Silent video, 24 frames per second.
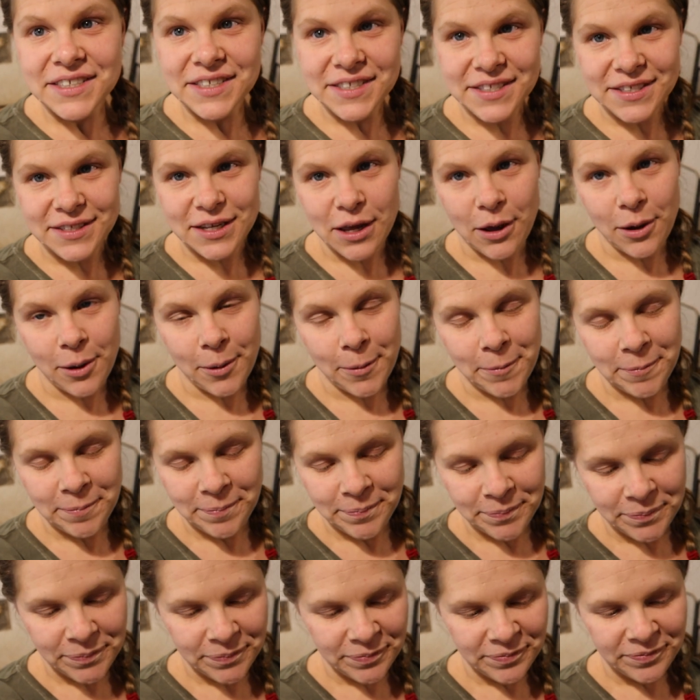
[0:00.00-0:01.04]
So.
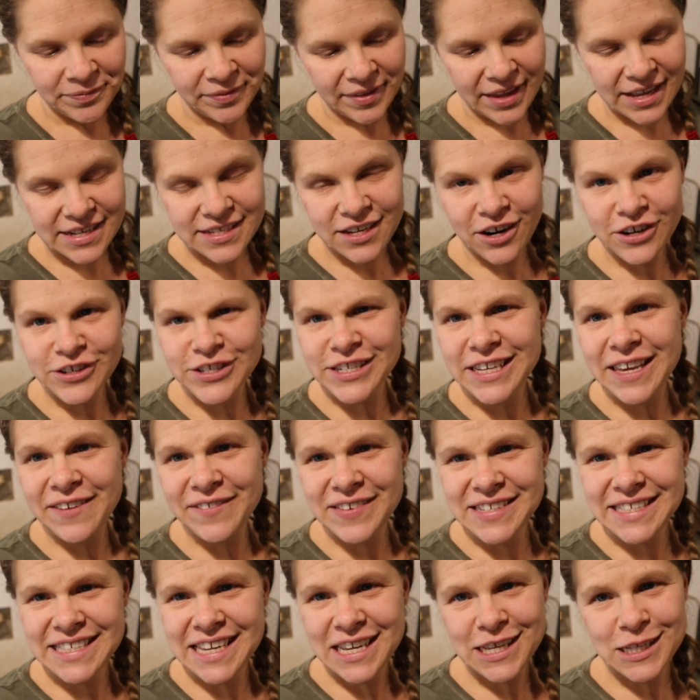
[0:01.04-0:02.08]
It's hard to
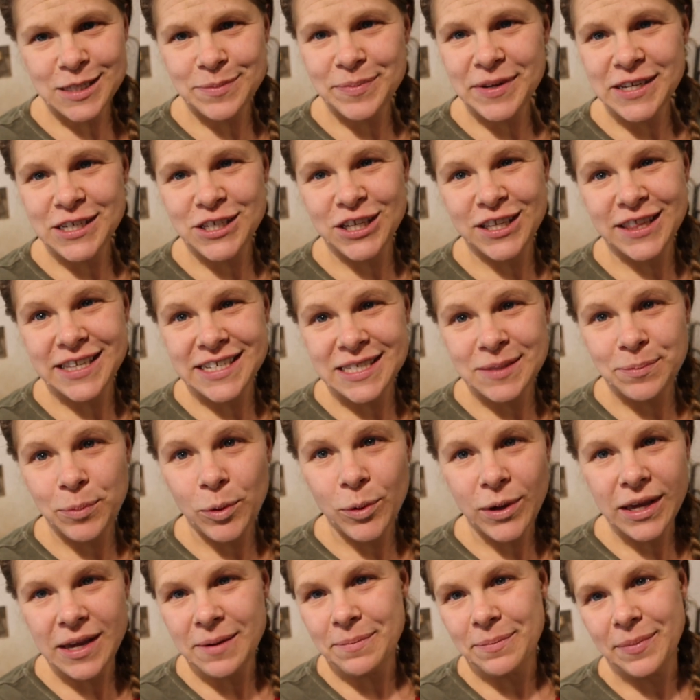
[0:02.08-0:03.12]
give a sales pitch at this
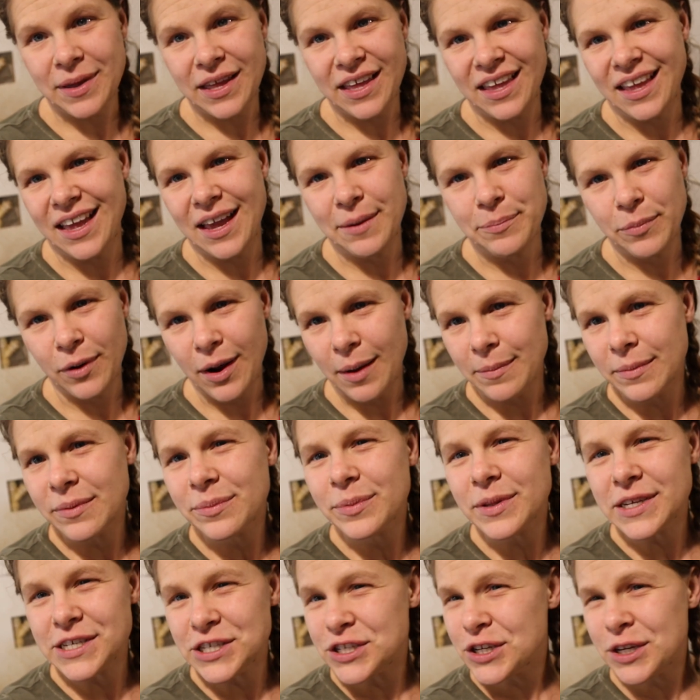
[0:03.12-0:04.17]
point, but I
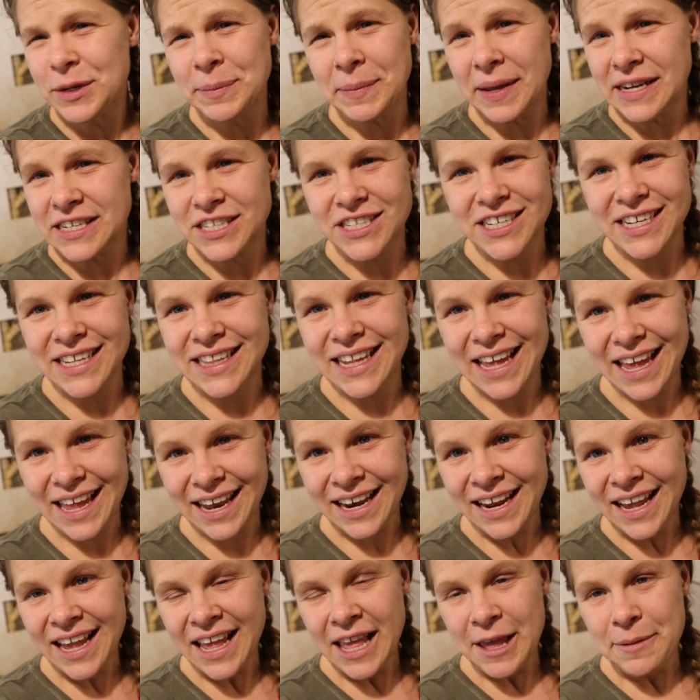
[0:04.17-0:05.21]
probably should mention
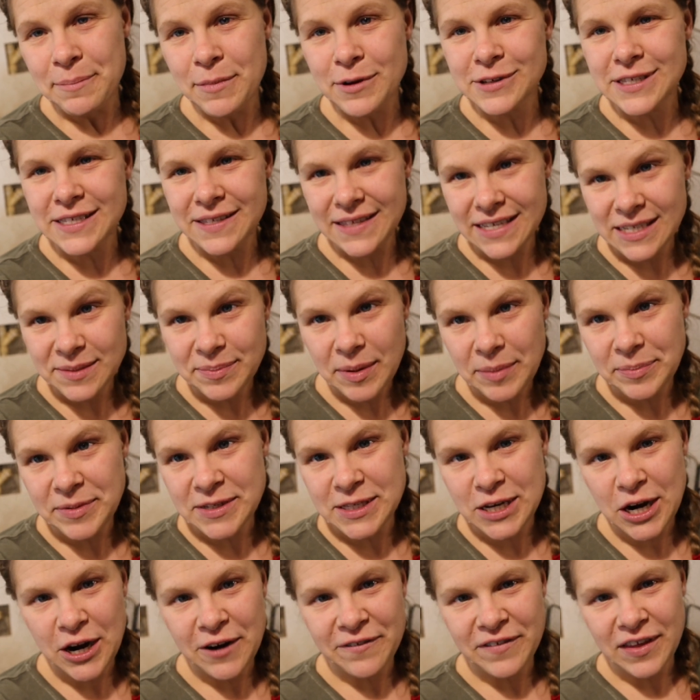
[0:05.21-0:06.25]
that most of these
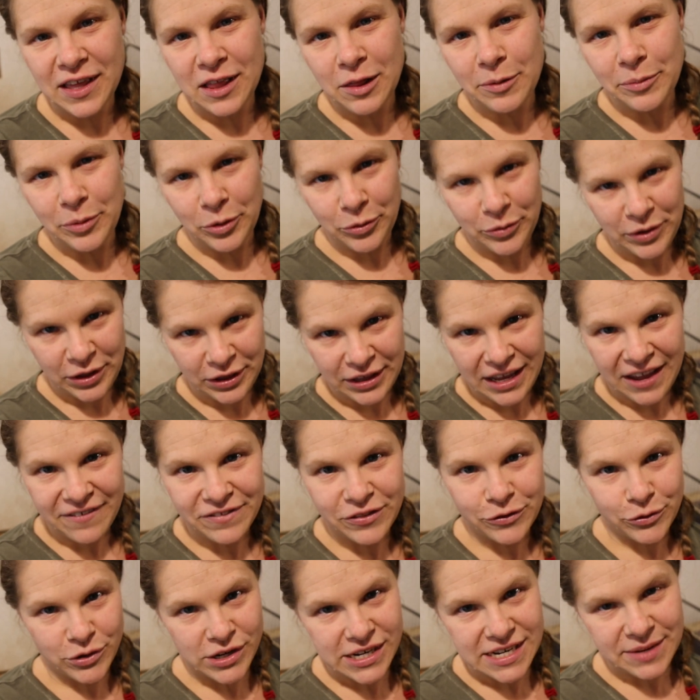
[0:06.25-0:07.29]
puppies are available. We only
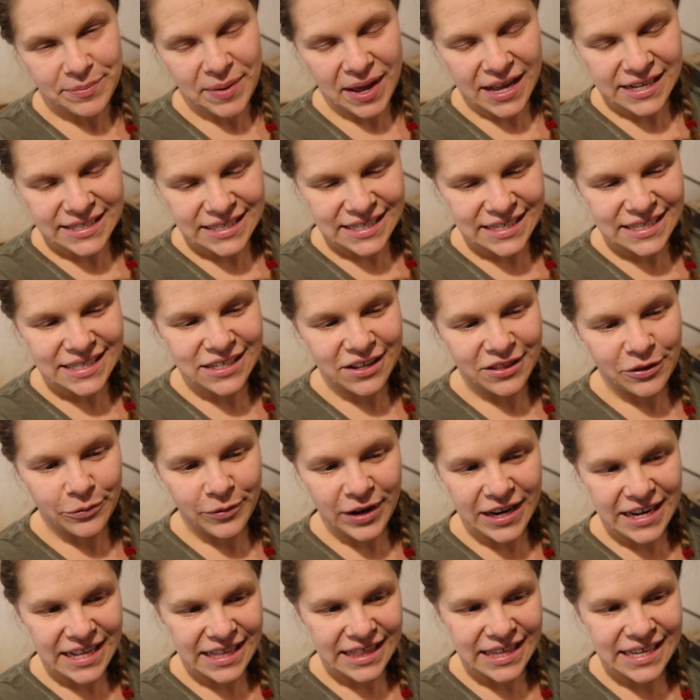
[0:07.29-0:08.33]
have three deposits on the
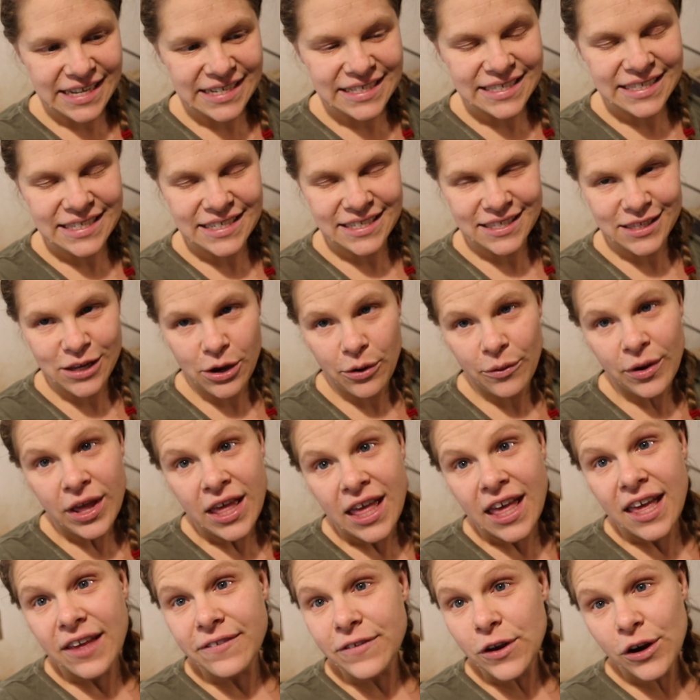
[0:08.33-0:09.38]
waiting list. So
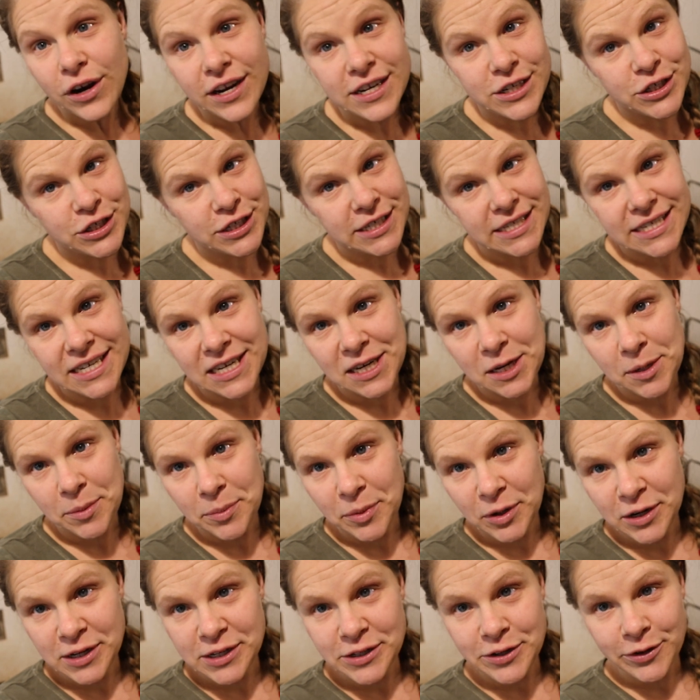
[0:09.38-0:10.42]
if you're interested in a
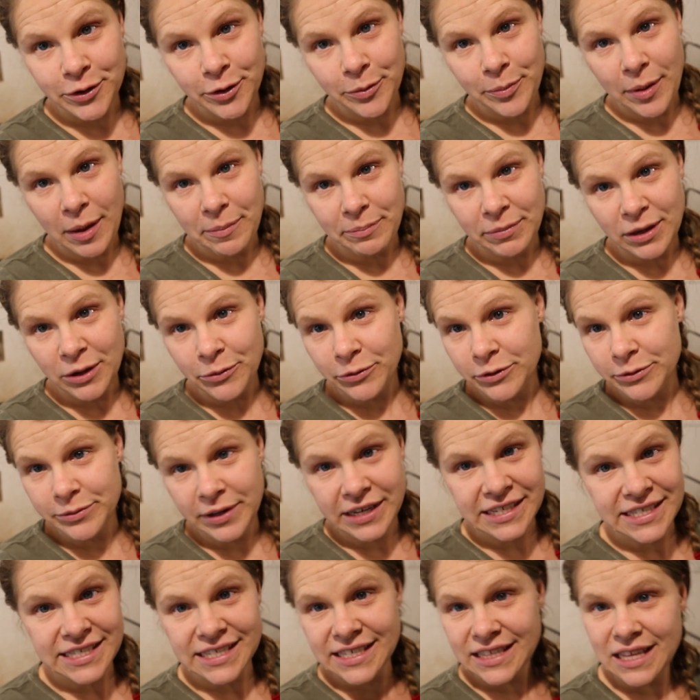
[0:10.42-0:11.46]
Bernedoodle puppy, we're
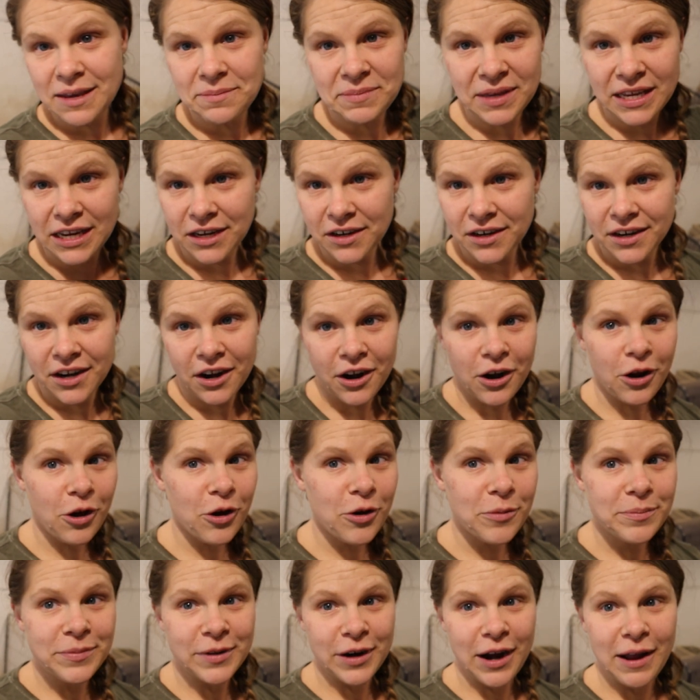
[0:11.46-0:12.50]
raising them here in our
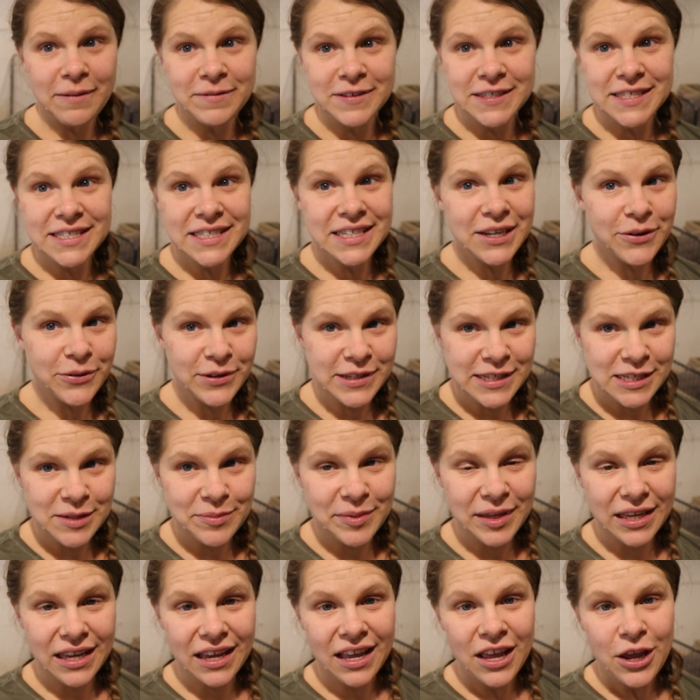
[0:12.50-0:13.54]
home. They're obviously going
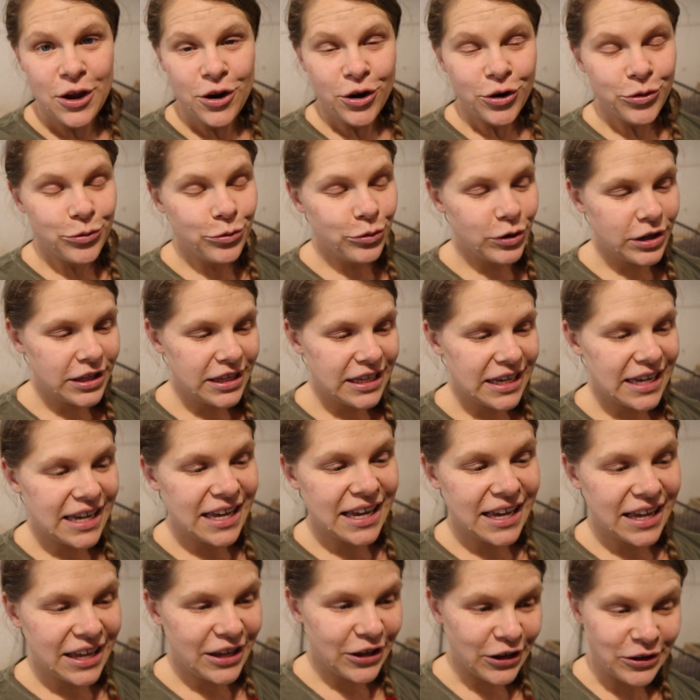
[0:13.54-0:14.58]
to be
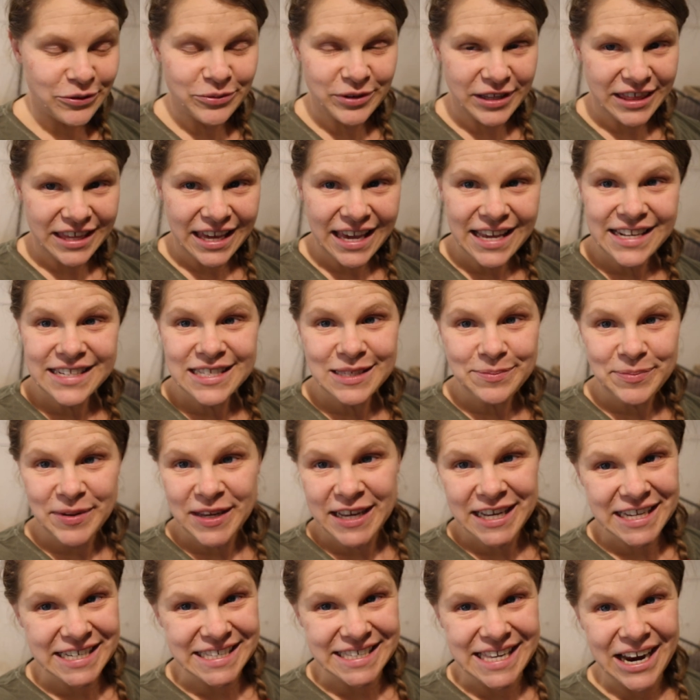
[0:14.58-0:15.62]
really good with kids
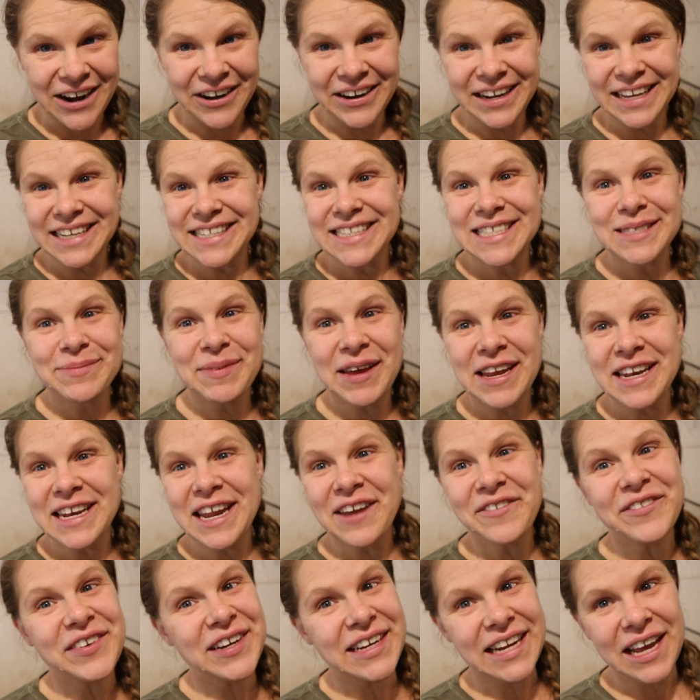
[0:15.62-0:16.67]
because our kids spend
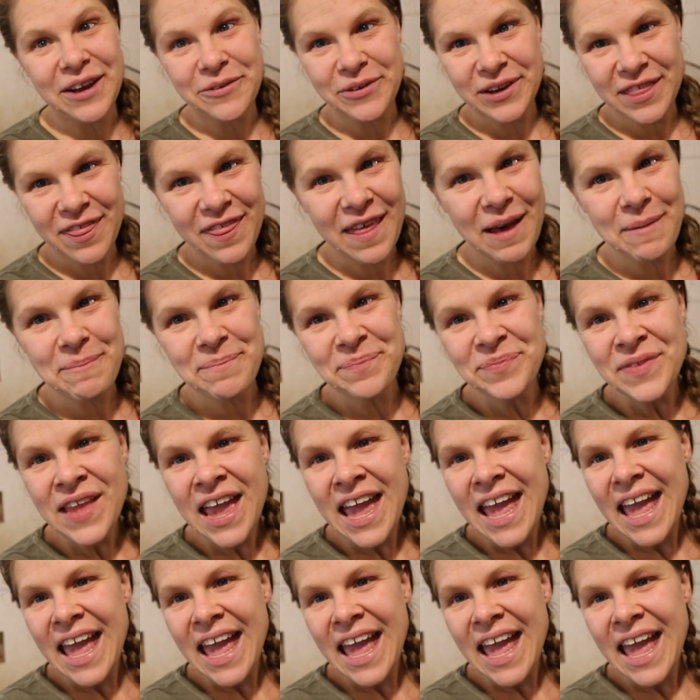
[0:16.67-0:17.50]
every day with them.